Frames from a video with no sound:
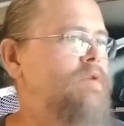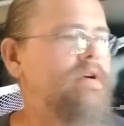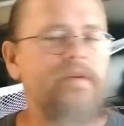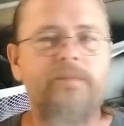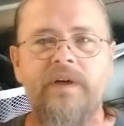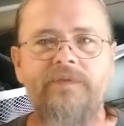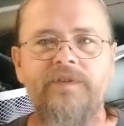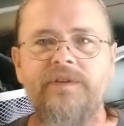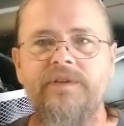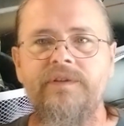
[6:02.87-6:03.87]
one of the
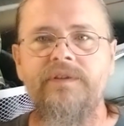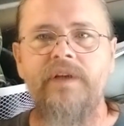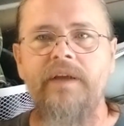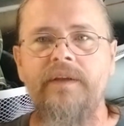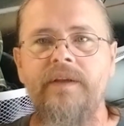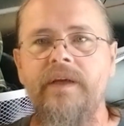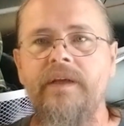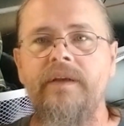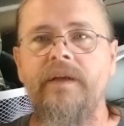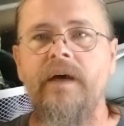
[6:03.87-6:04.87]
breakfasts, and
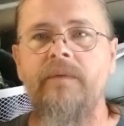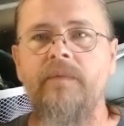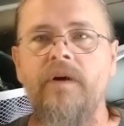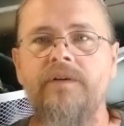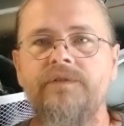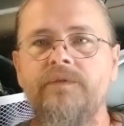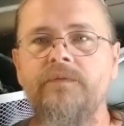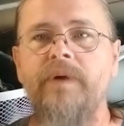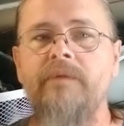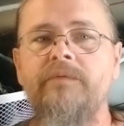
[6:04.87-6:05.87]
then I'm also
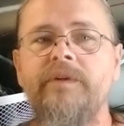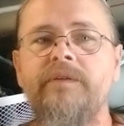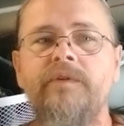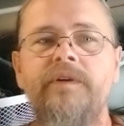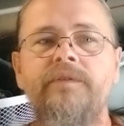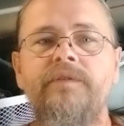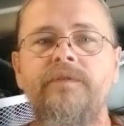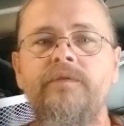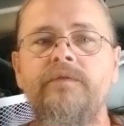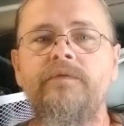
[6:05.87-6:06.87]
probably going
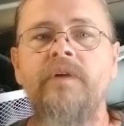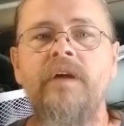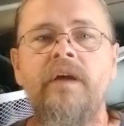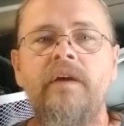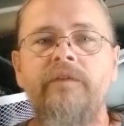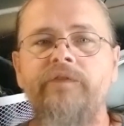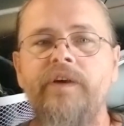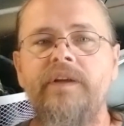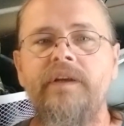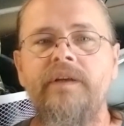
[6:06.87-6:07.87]
to
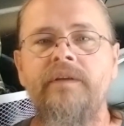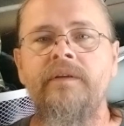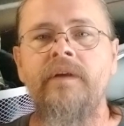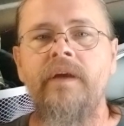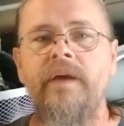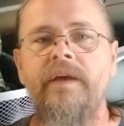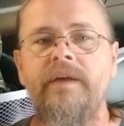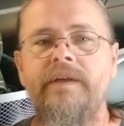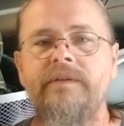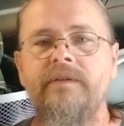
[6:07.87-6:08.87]
fit in
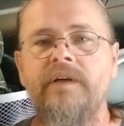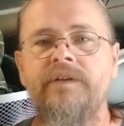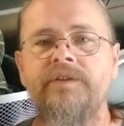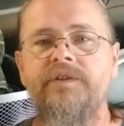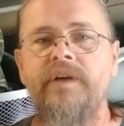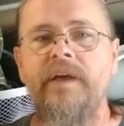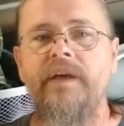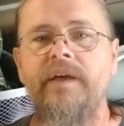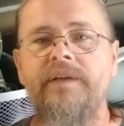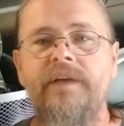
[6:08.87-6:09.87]
a lunch
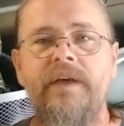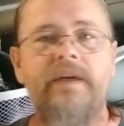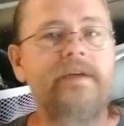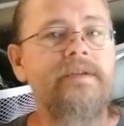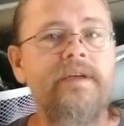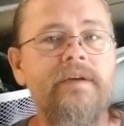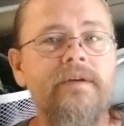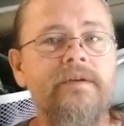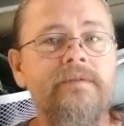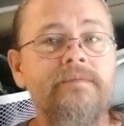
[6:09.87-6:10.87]
and a dinner.